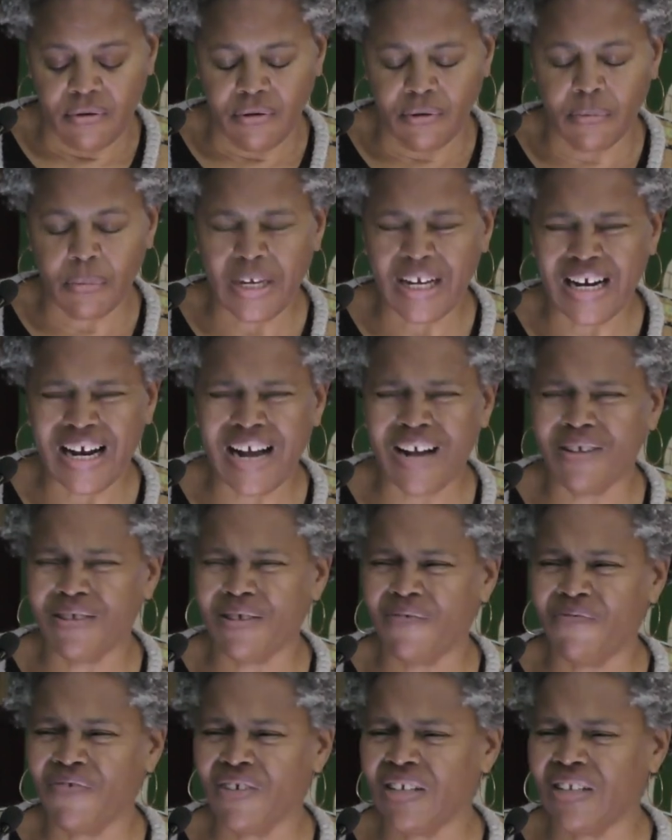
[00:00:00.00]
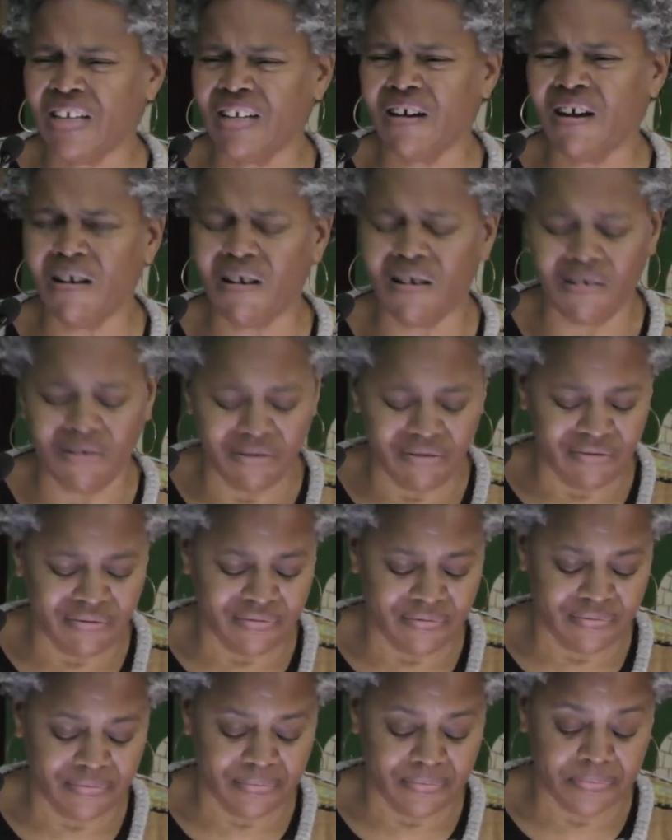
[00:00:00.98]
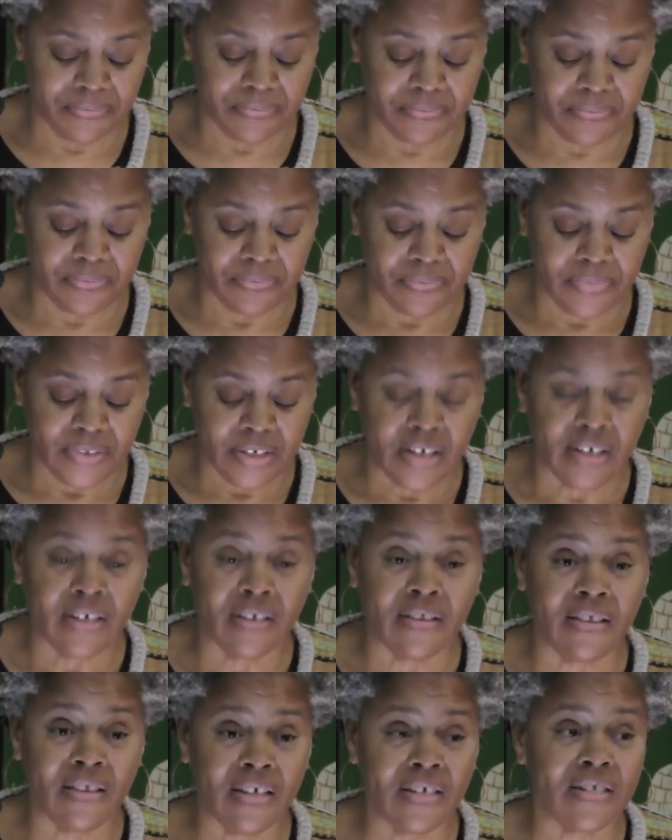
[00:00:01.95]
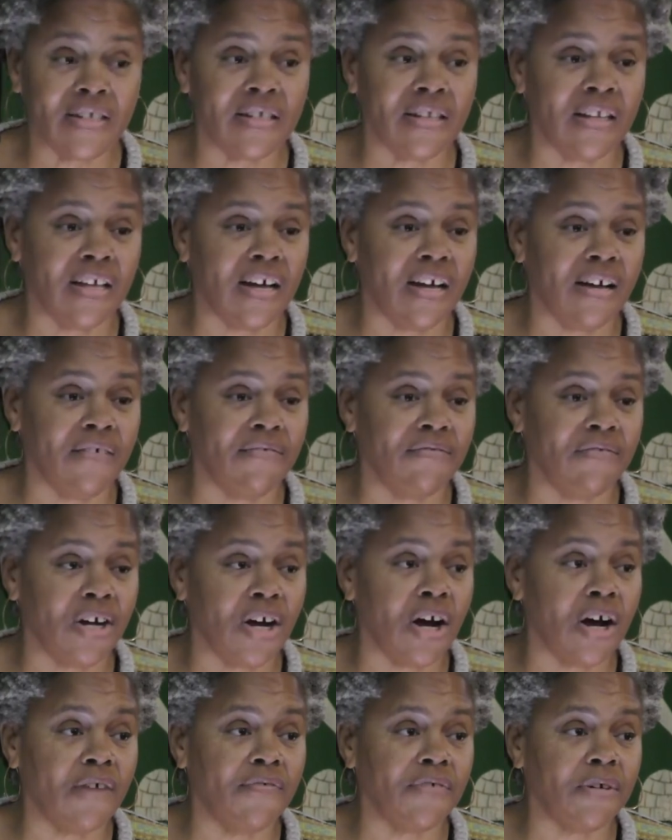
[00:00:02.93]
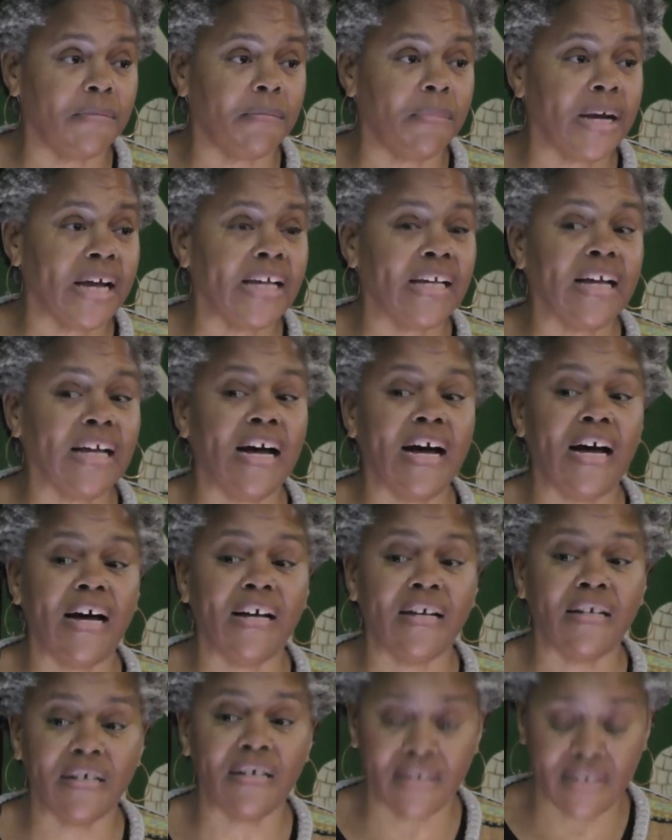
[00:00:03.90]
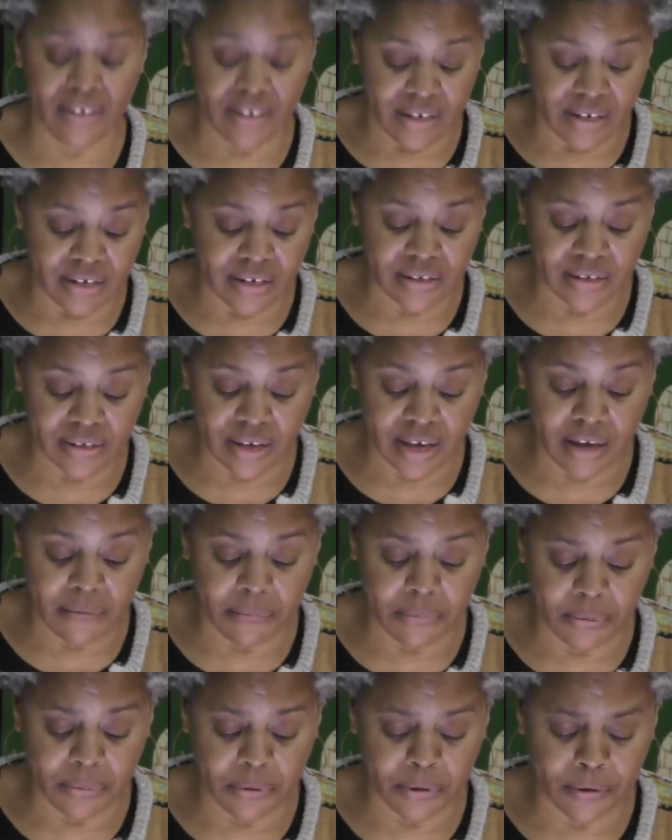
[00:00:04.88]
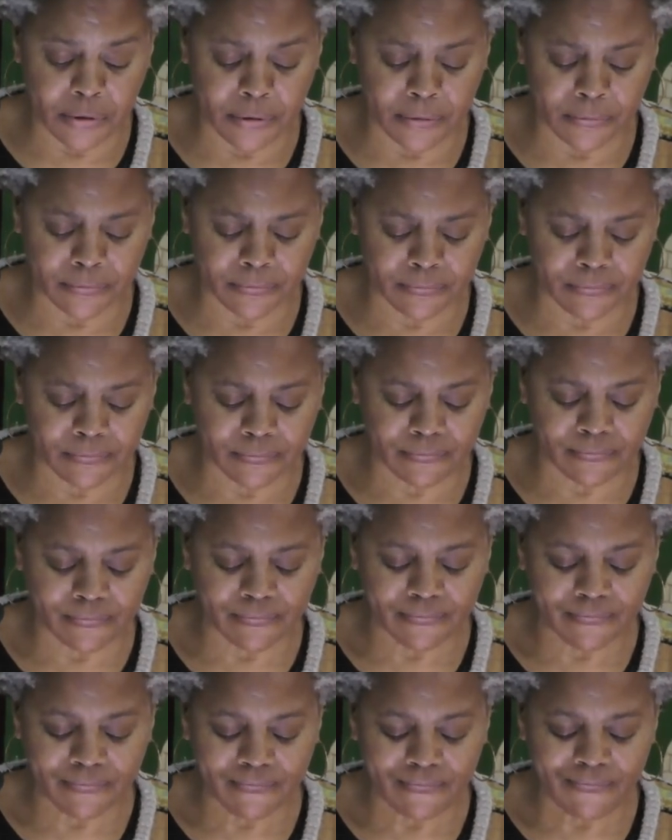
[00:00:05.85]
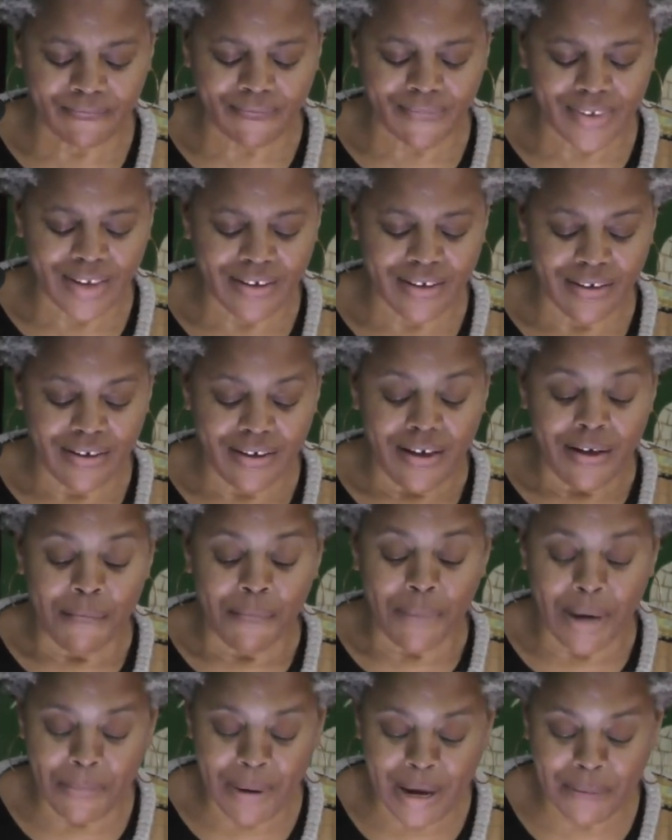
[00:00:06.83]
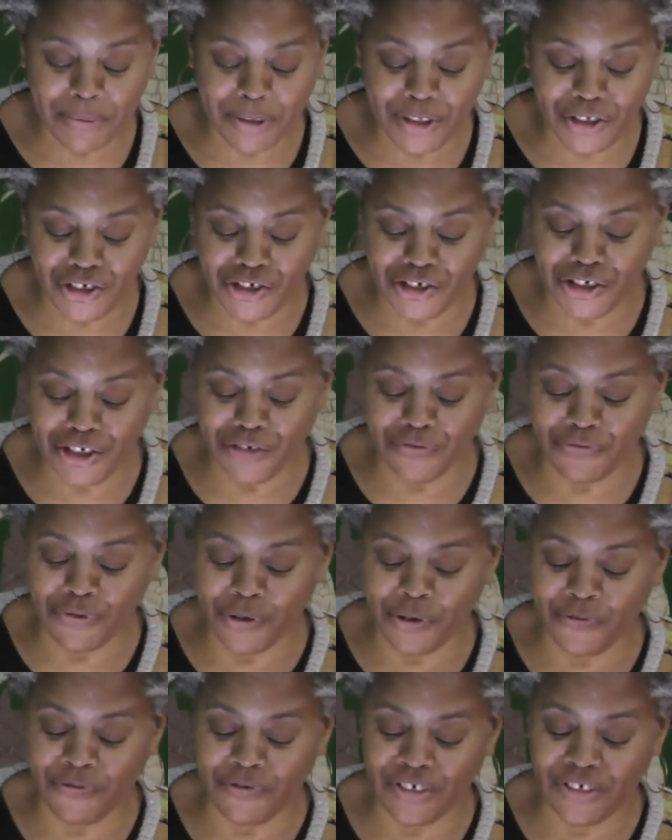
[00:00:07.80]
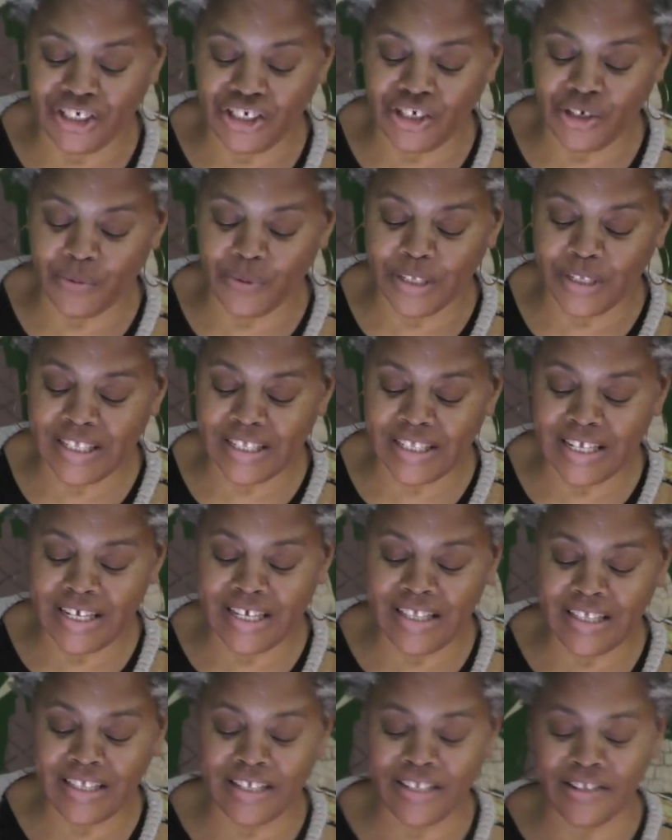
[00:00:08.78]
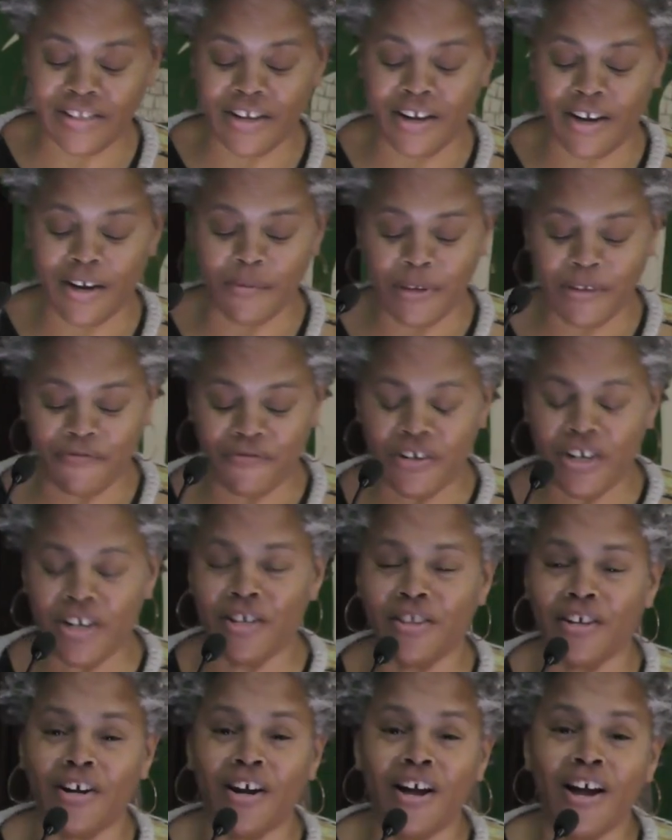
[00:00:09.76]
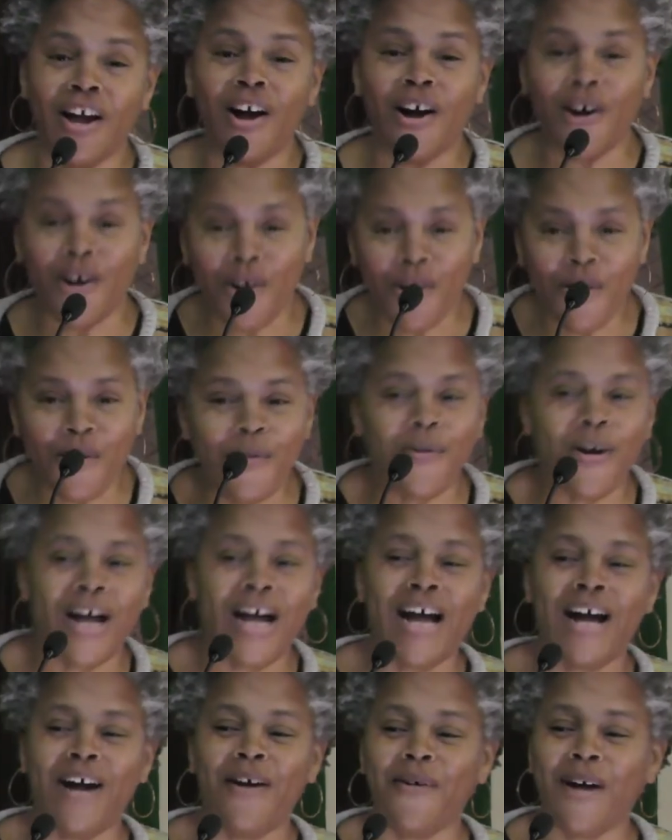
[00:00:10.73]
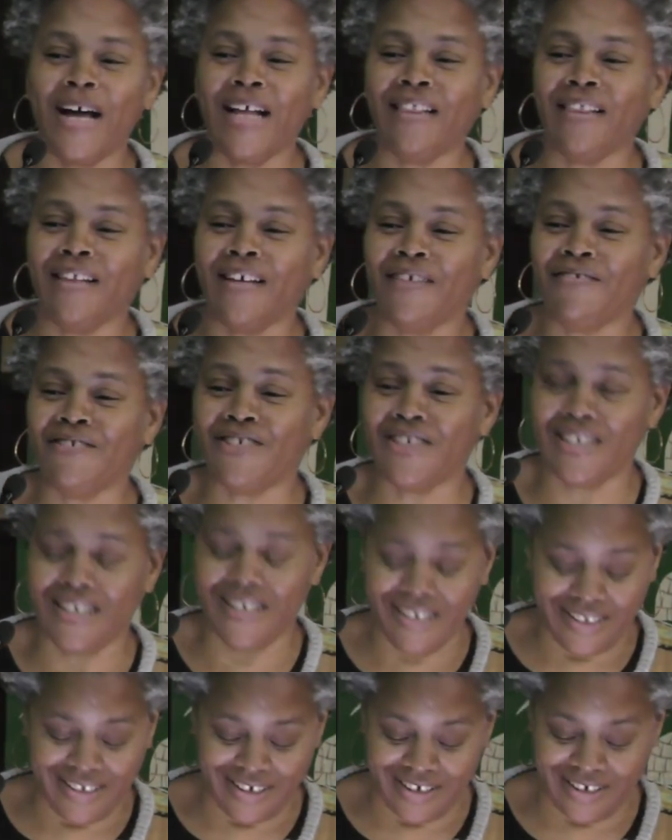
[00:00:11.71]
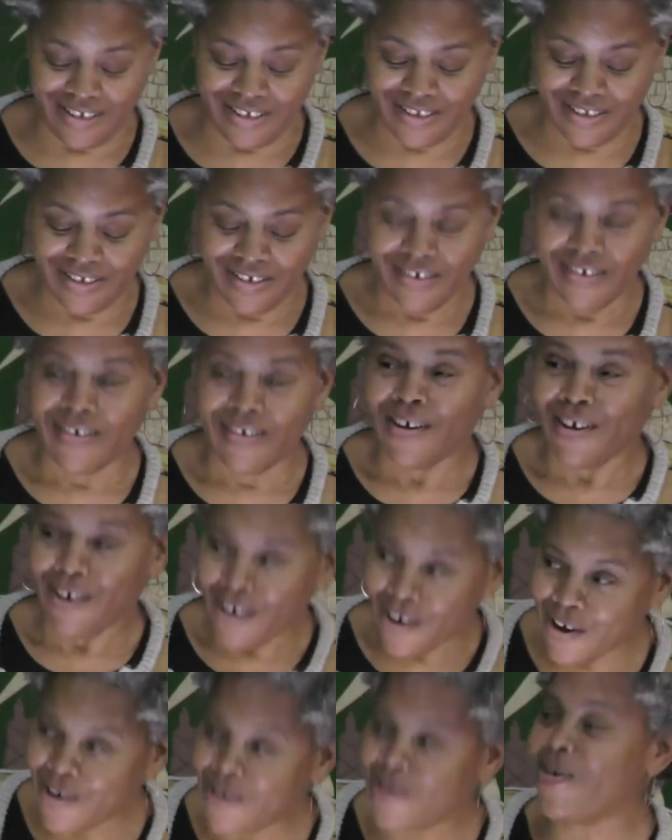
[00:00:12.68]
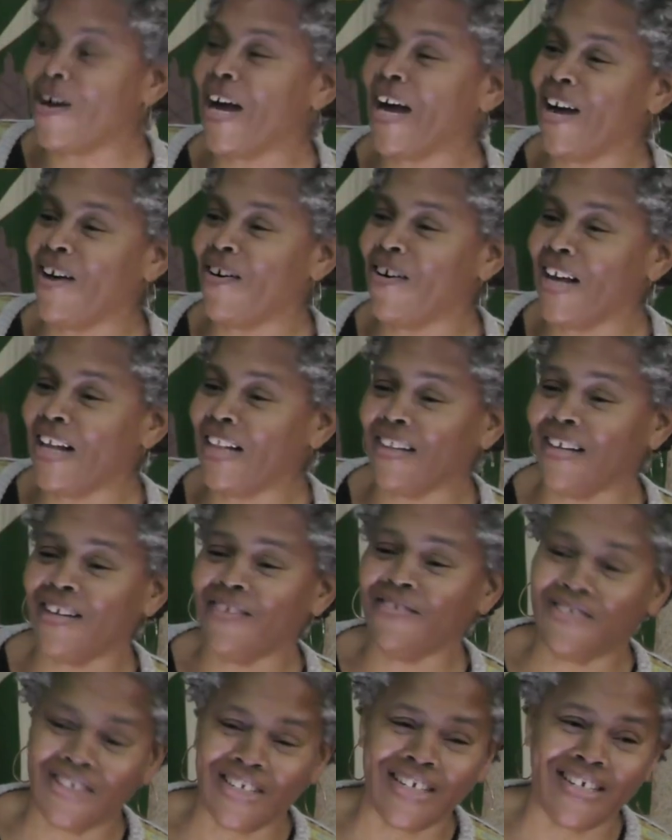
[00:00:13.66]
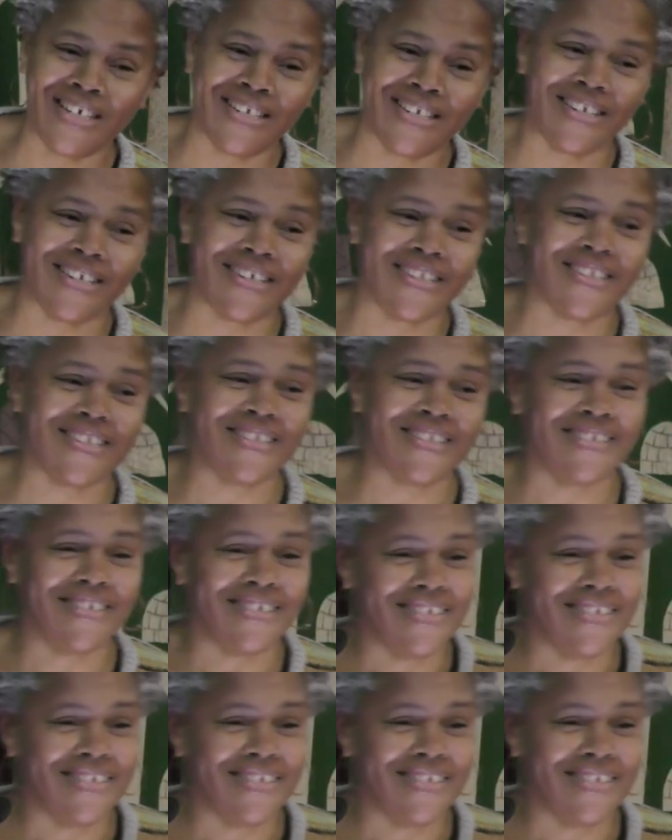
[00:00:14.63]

no matter how you feel at all. This love offered by God is inescapable. My Baptist church in rural Virginia would sing this song with further, Oh, how I love Jesus. Oh, how I love Jesus.